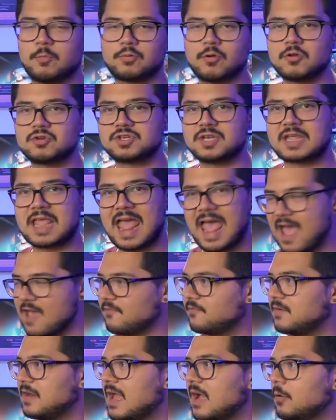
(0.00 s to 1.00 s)
approaching
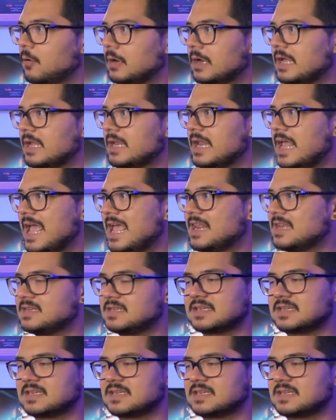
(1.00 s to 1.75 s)
half an hour in AIDA